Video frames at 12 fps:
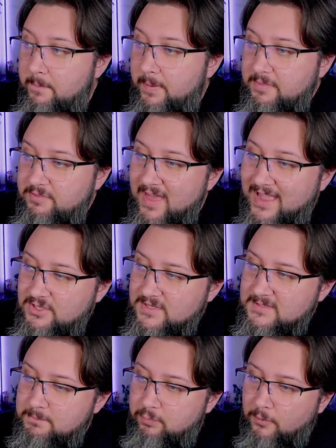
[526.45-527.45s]
but that
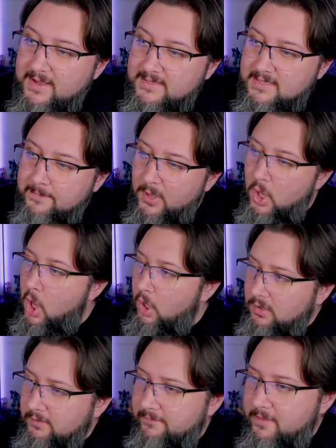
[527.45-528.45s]
just breaks up
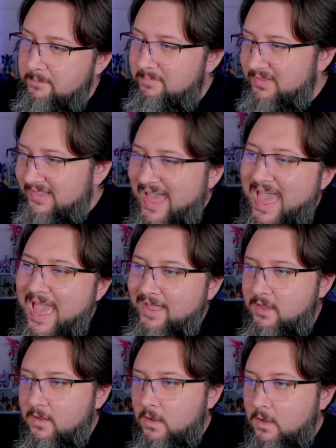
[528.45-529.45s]
all of the
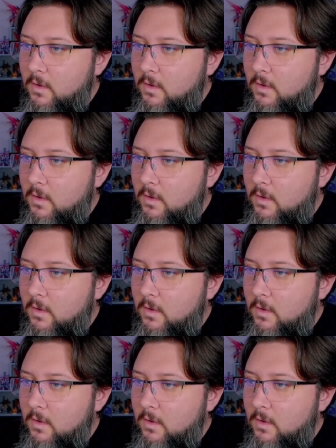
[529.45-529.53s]
black